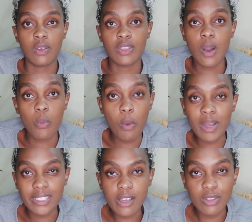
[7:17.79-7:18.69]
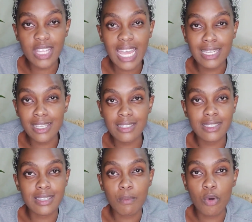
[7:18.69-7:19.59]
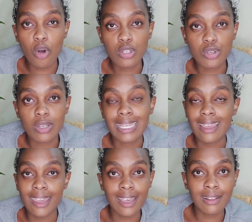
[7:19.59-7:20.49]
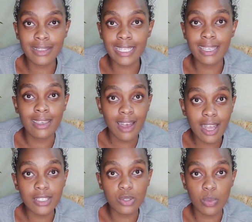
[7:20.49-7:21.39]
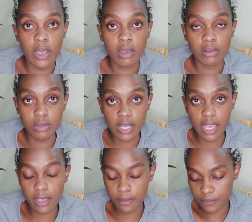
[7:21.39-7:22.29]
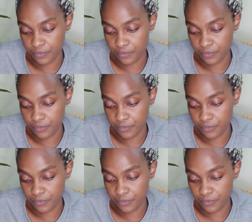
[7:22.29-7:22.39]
that woman down there needs some cotton healthy underwear, okay?